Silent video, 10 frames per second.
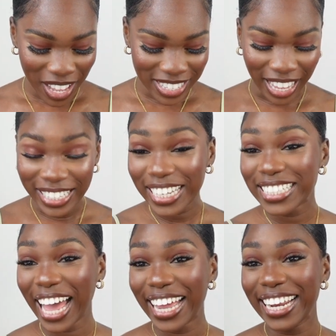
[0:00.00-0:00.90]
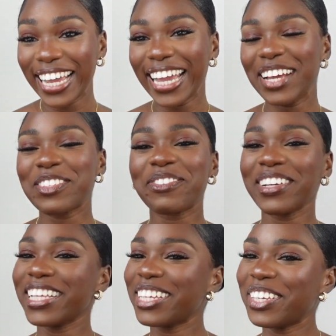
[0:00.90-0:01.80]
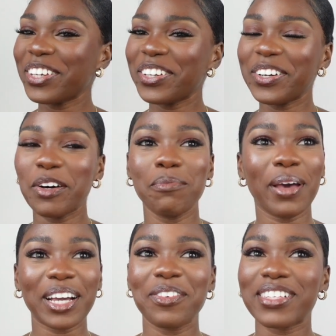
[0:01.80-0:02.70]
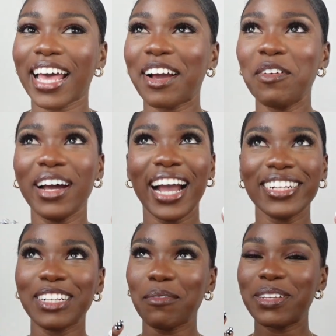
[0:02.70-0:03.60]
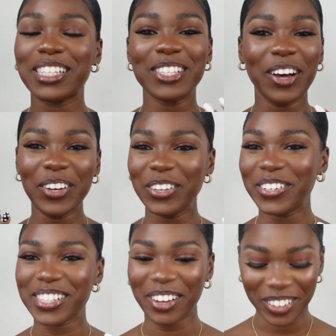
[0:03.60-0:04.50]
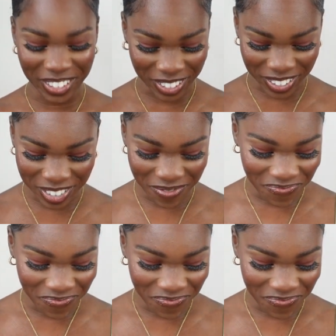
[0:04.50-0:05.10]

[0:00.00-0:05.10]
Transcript: So I looked at it. It was really cute. Becca was like, oh my gosh, I'm gonna tell you, it's so cute.